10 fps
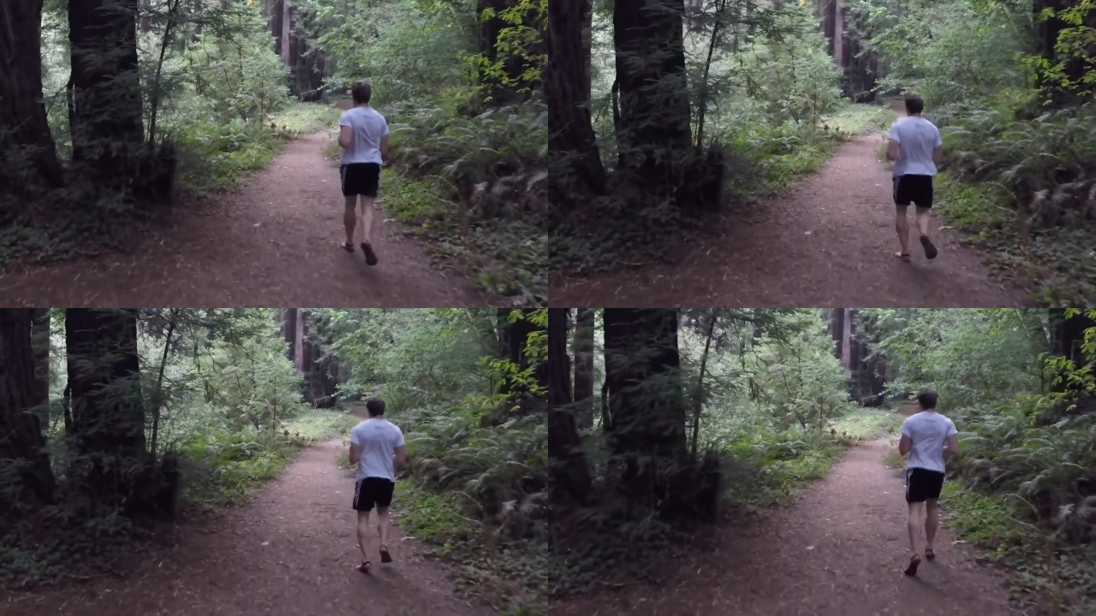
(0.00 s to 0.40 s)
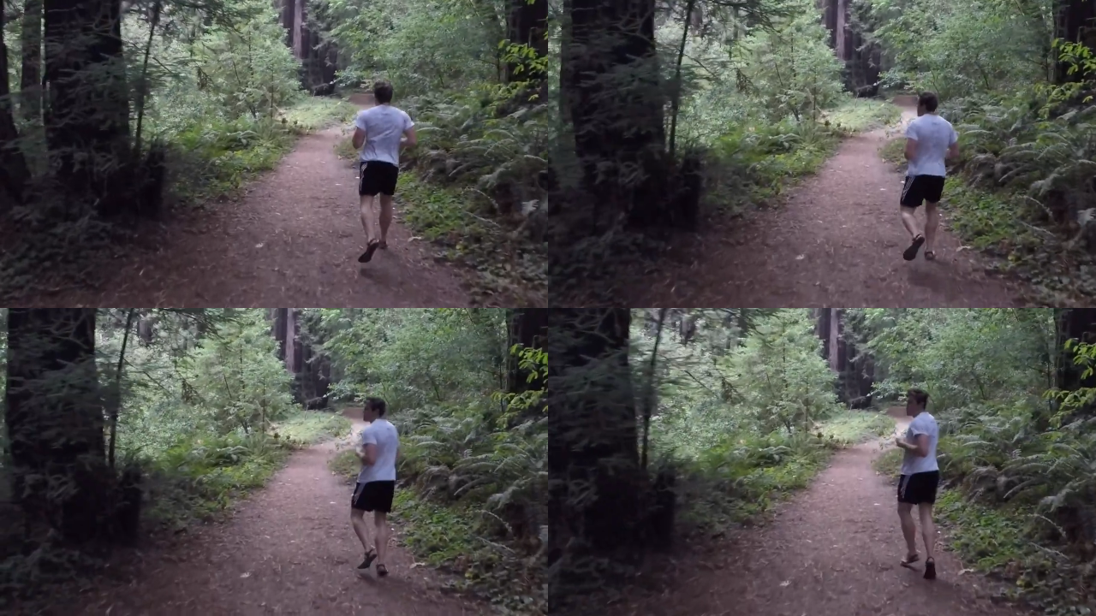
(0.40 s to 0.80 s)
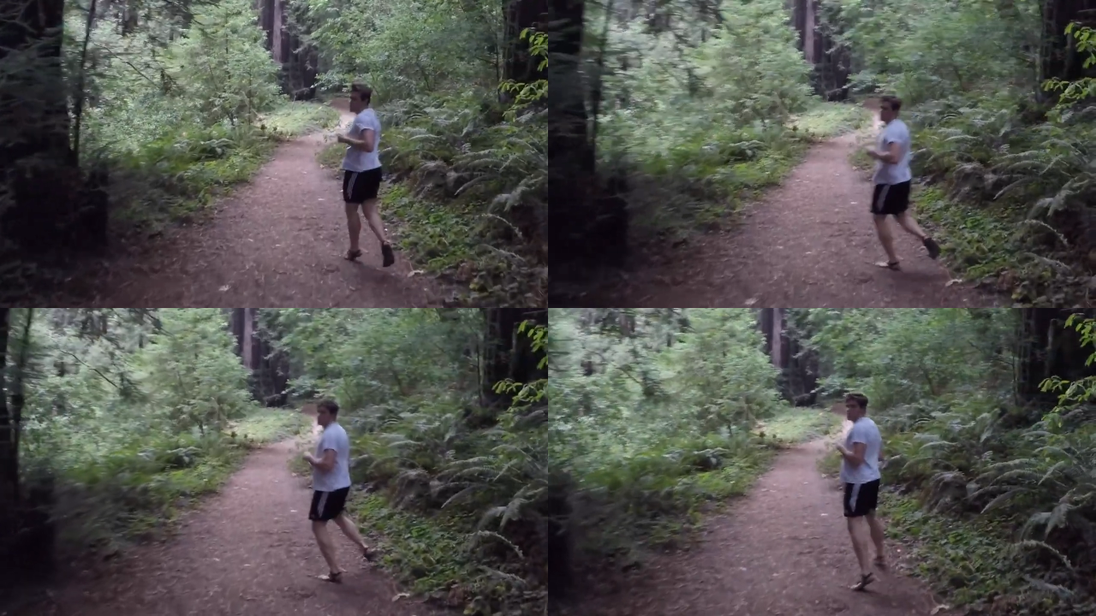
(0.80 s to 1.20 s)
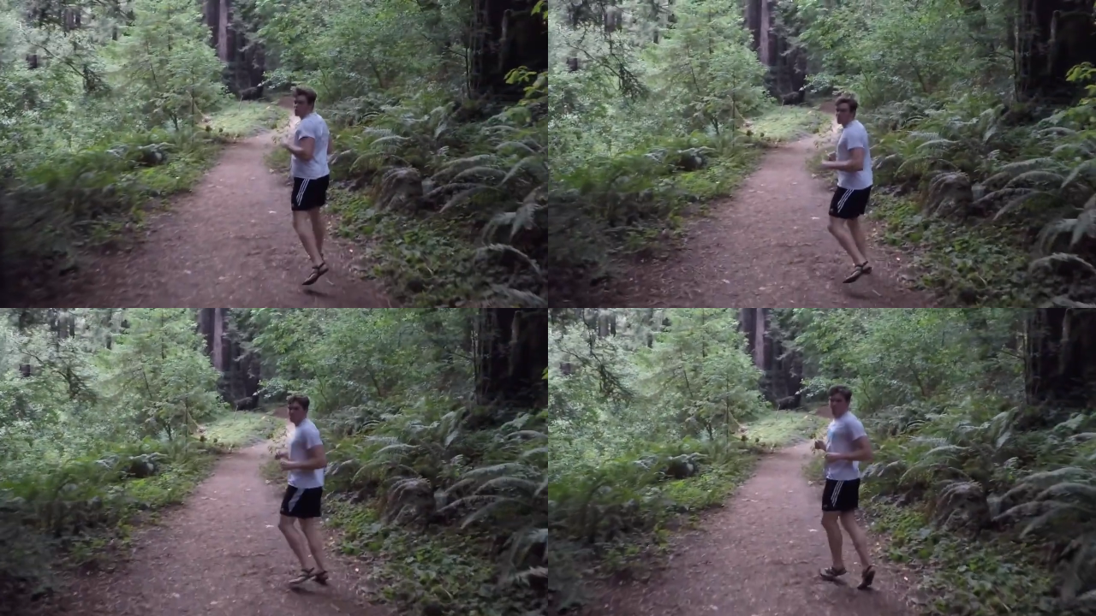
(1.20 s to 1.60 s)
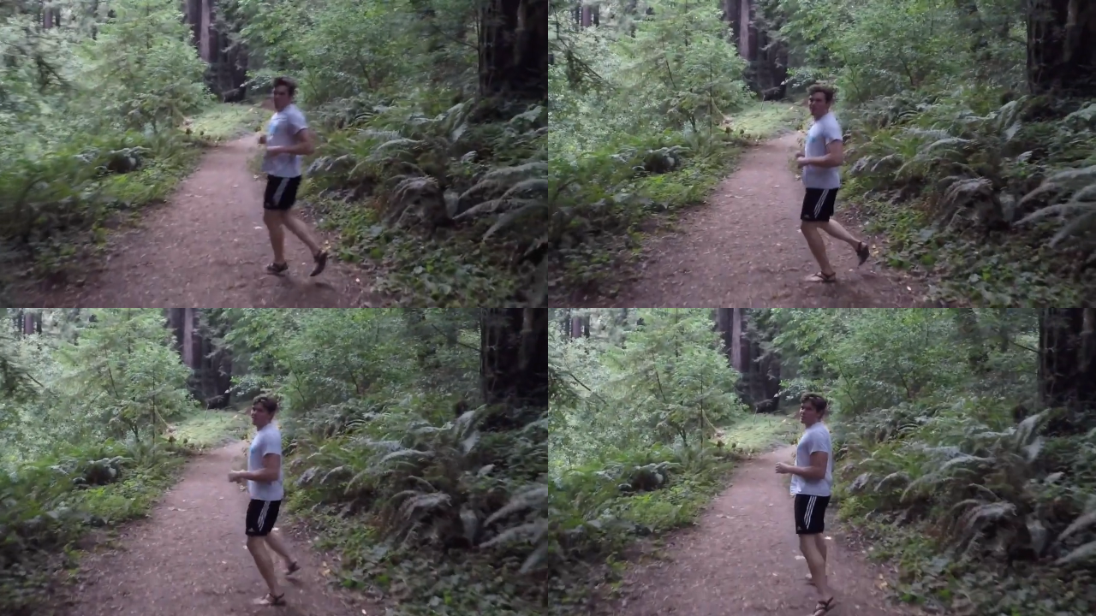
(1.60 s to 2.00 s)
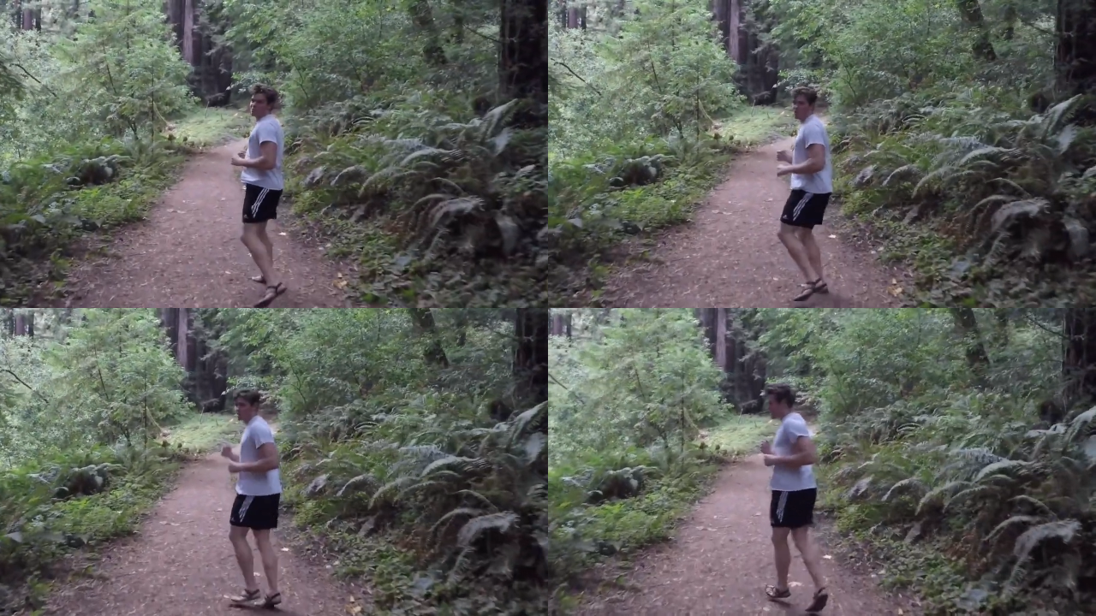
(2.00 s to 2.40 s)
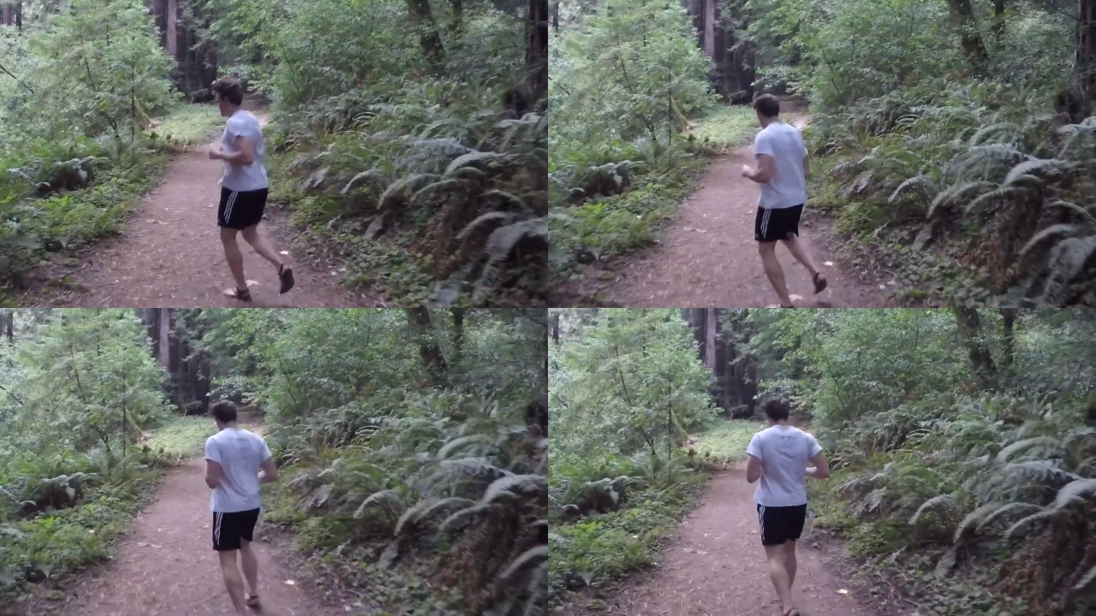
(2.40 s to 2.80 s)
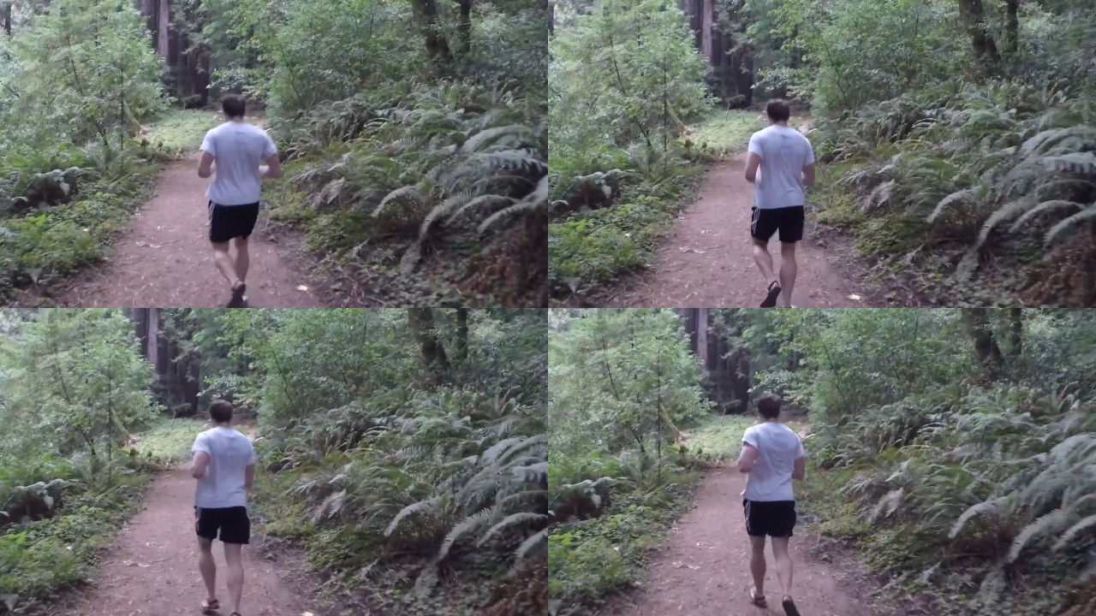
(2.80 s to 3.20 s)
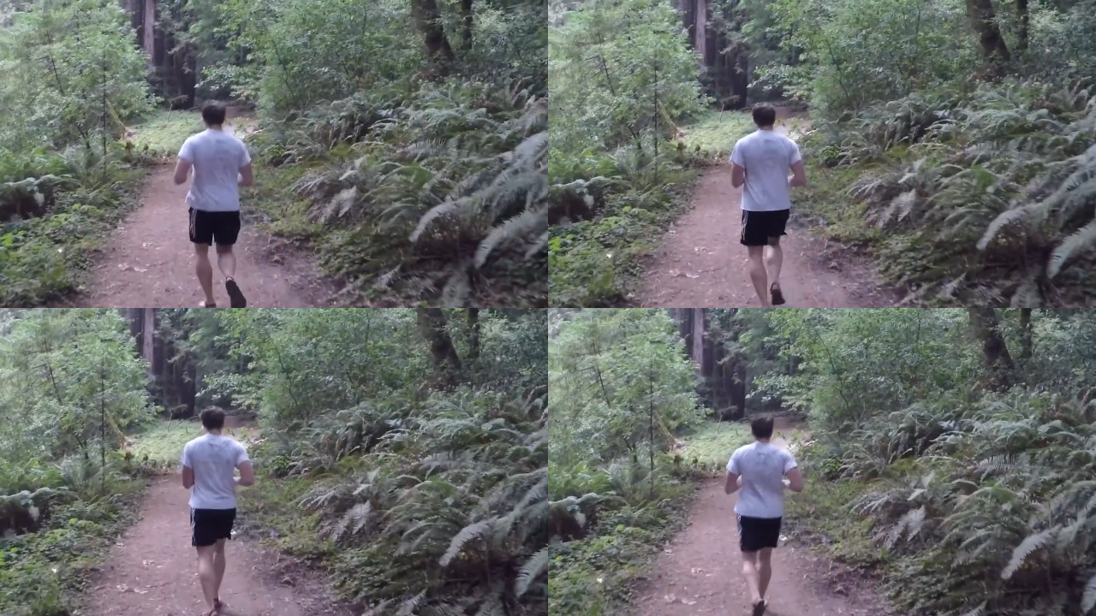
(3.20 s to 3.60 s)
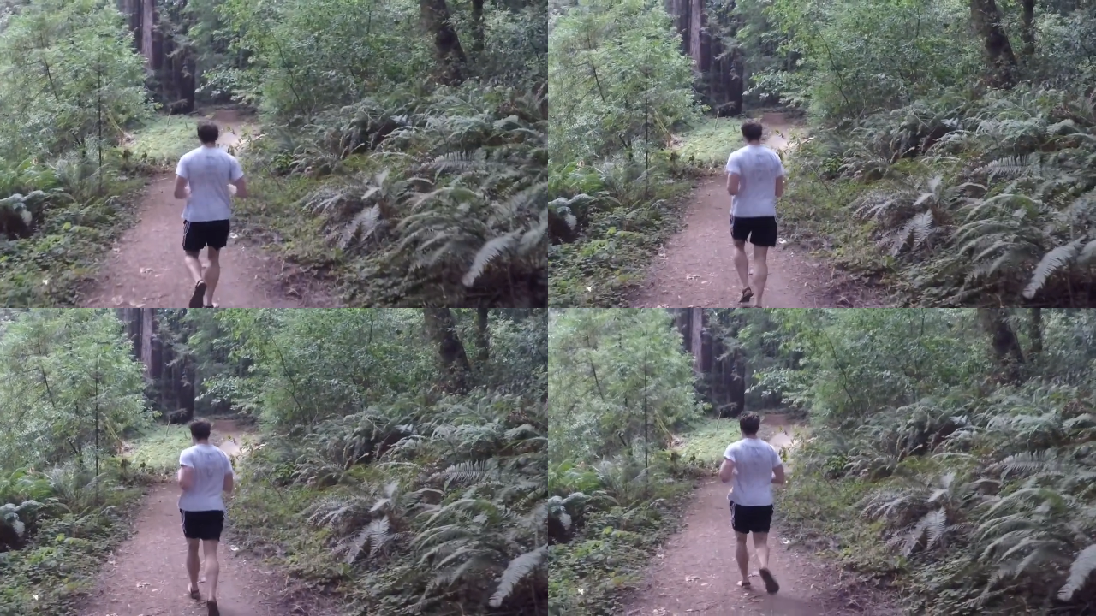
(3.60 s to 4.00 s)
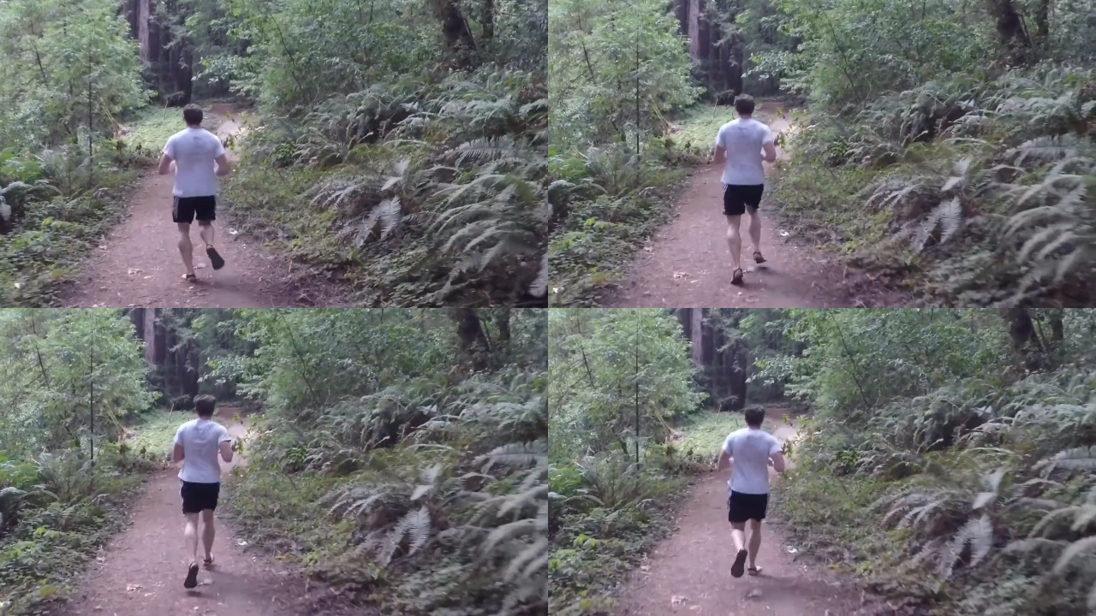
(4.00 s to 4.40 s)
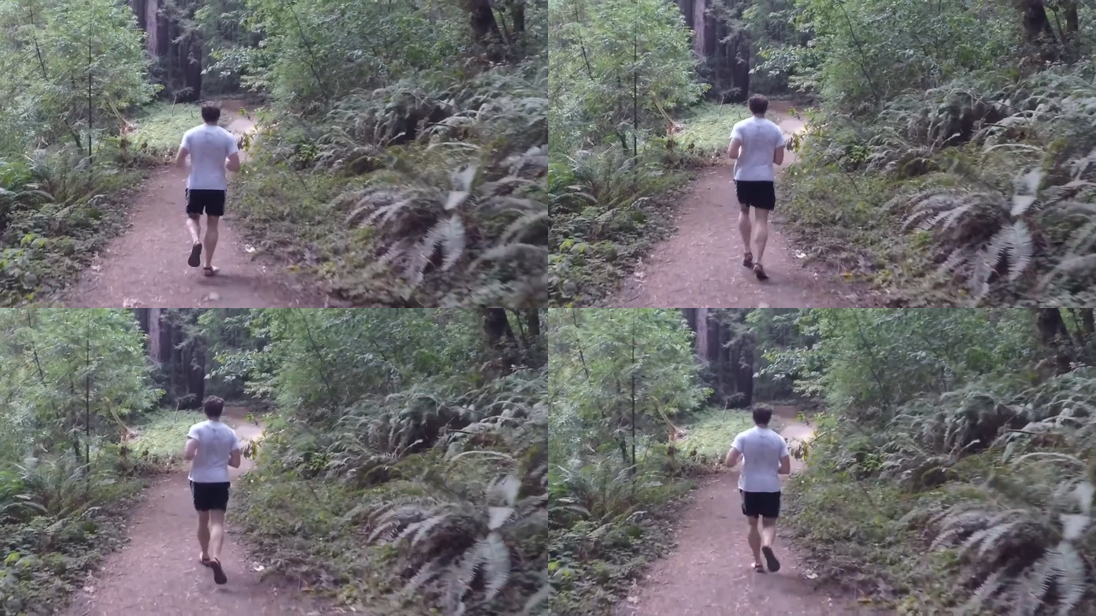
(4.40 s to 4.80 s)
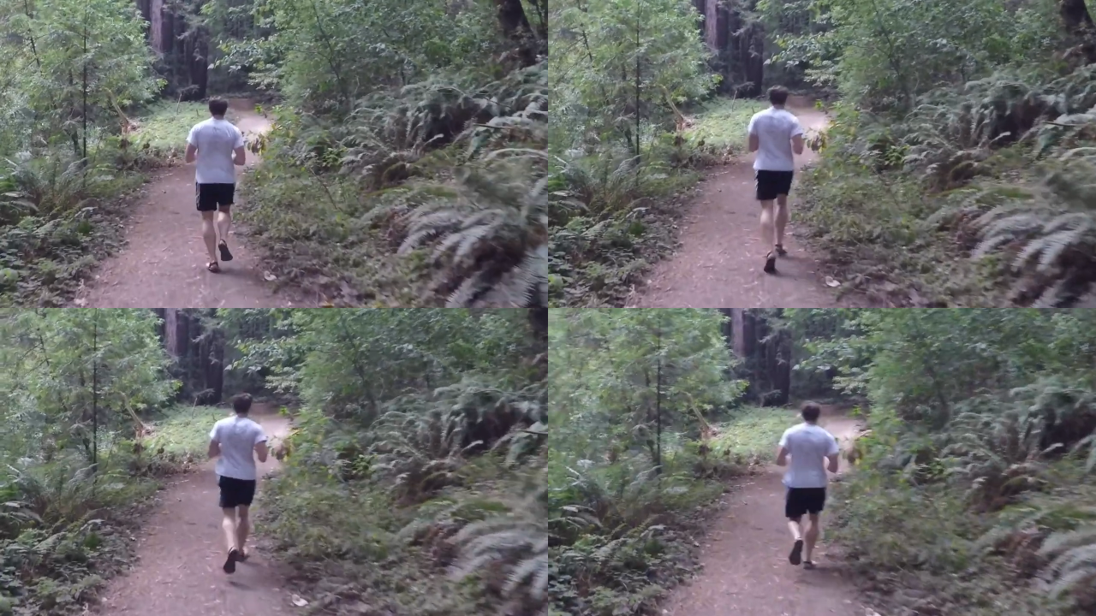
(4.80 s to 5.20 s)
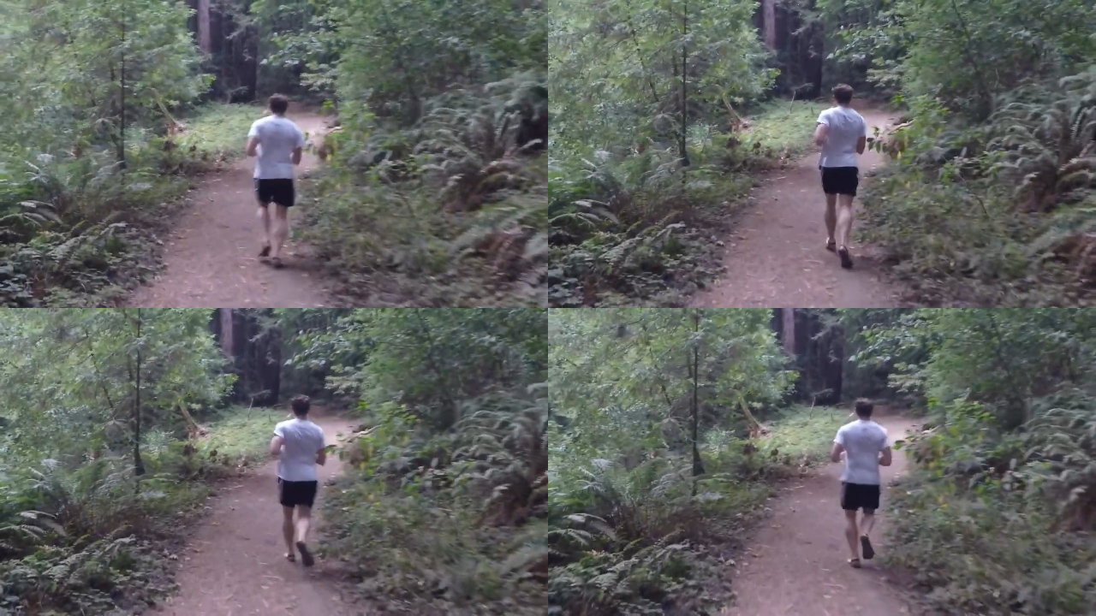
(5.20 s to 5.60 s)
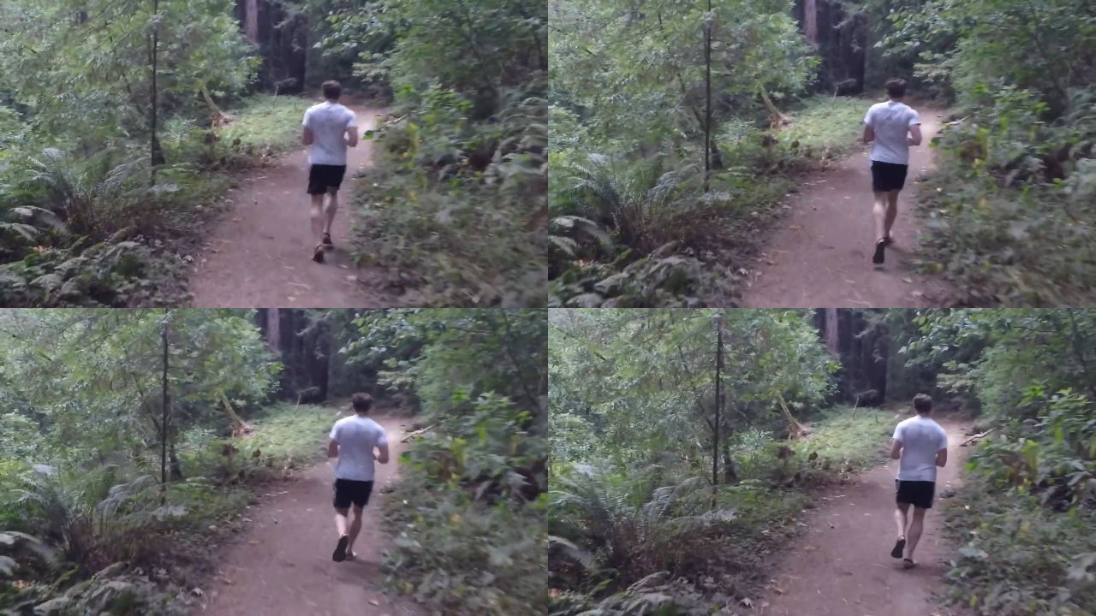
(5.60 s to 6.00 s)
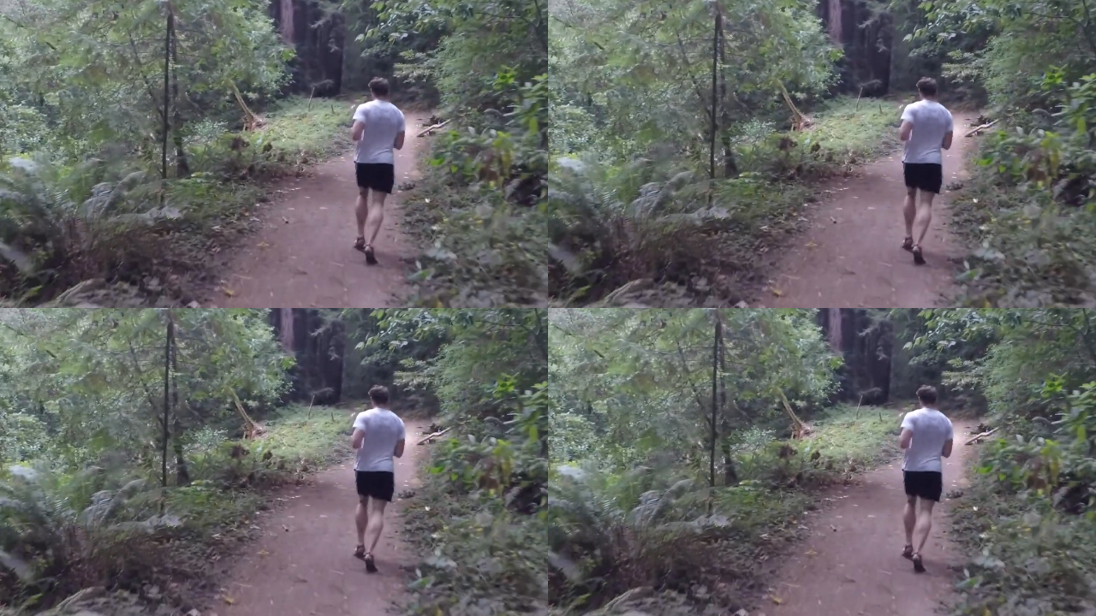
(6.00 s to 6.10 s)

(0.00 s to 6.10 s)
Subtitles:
No face is visible, so there are no lips to read.